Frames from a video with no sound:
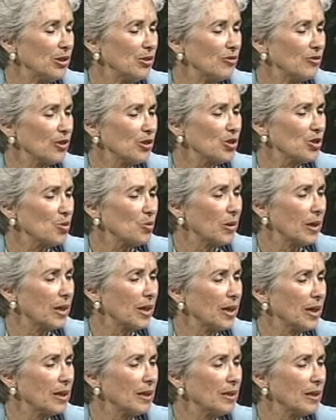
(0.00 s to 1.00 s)
you first
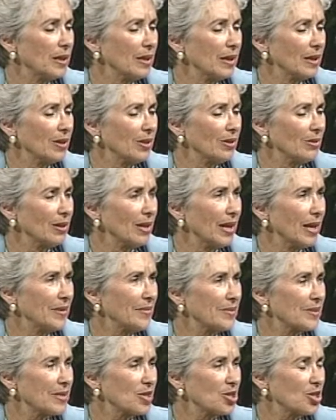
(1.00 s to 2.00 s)
went in, your
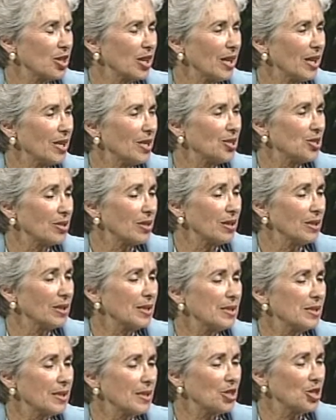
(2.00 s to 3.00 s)
life's changed, or at
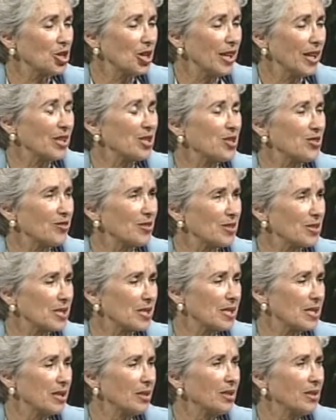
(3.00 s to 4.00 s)
least it changed for
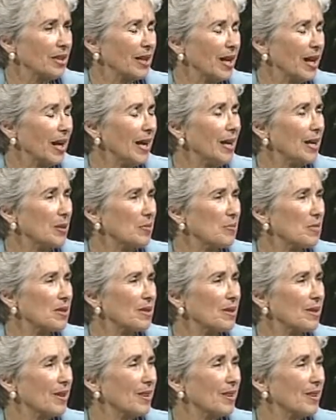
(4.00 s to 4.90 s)
Celia Hines.